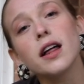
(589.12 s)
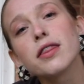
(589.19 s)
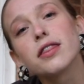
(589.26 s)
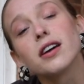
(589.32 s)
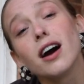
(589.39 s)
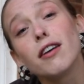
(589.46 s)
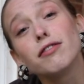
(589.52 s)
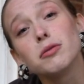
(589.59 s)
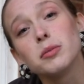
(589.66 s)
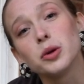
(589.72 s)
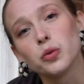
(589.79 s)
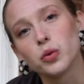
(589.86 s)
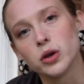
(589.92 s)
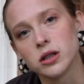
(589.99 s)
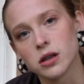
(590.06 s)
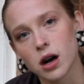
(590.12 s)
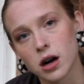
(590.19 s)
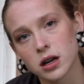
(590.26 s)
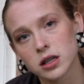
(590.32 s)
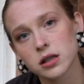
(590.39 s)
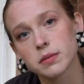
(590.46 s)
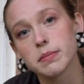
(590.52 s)
The government wouldn't
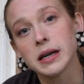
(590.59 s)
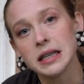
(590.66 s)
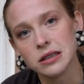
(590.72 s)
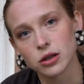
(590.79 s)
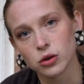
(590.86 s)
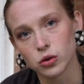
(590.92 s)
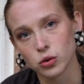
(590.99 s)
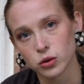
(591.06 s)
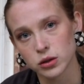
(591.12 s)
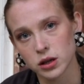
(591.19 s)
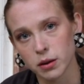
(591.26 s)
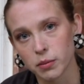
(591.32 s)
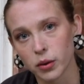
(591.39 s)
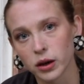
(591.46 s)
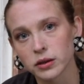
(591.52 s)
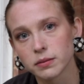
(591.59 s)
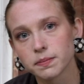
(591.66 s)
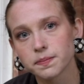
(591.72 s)
ask me to call someone.